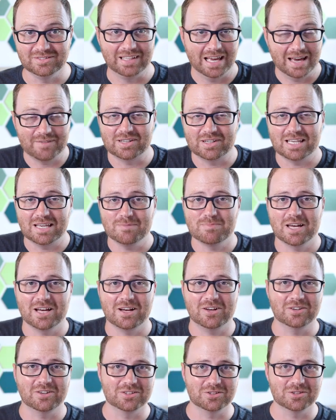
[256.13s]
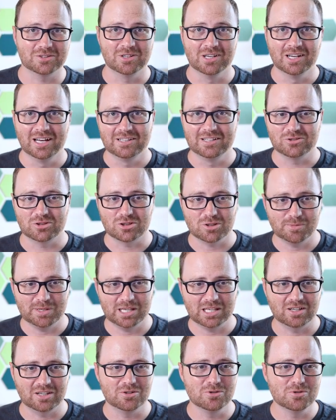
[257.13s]
have an email and you're
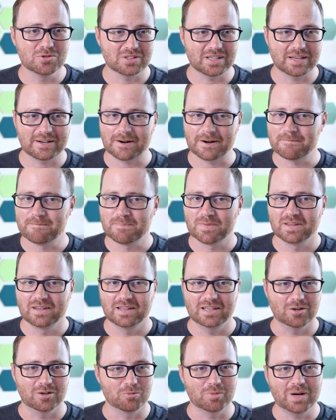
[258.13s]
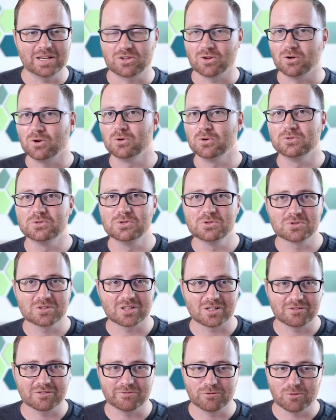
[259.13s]
distributing a newsletter, it'll write the whole
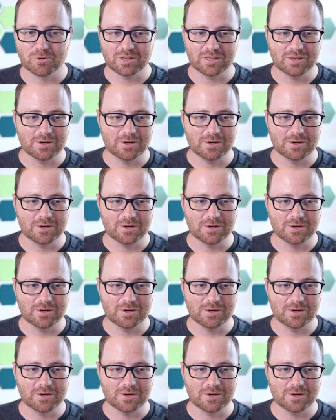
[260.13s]
newsletter for